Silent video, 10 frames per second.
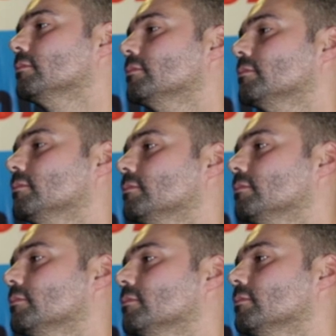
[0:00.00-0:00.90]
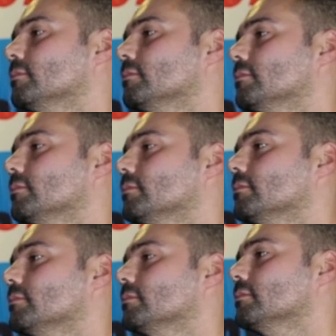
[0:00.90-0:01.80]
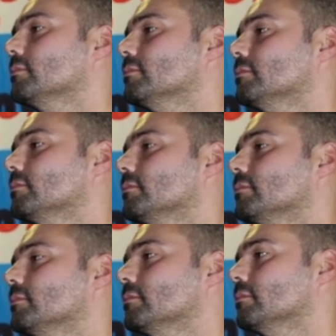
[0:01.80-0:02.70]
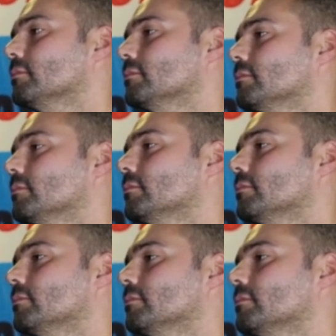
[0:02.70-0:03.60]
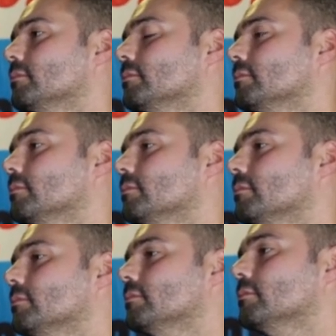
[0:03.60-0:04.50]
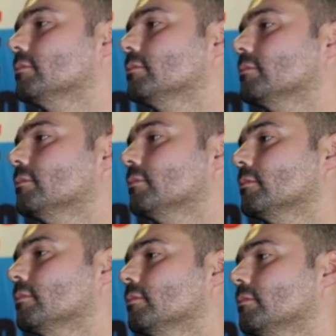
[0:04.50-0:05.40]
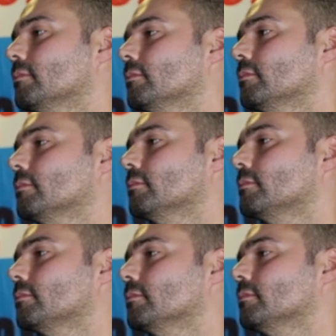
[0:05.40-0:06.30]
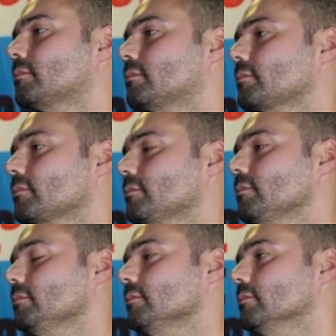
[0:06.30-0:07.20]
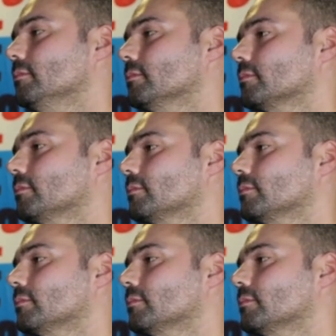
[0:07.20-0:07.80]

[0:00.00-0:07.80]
[no speech]